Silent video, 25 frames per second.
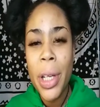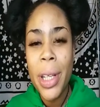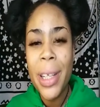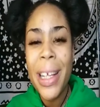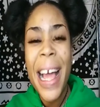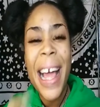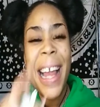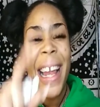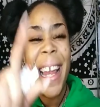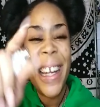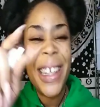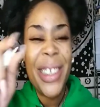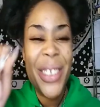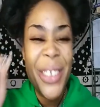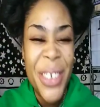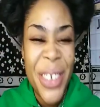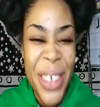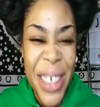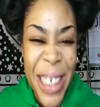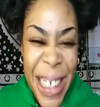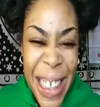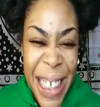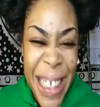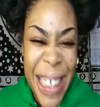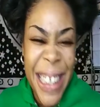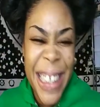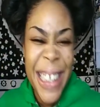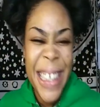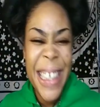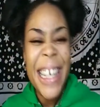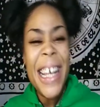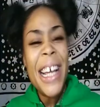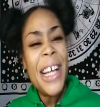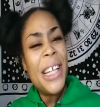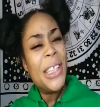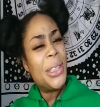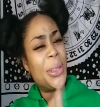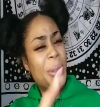I like Taurian.
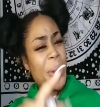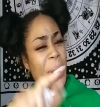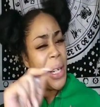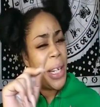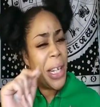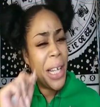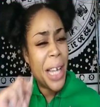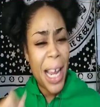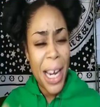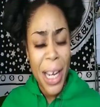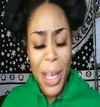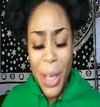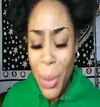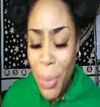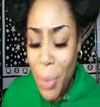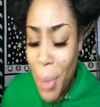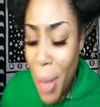Taurian, a kind of cute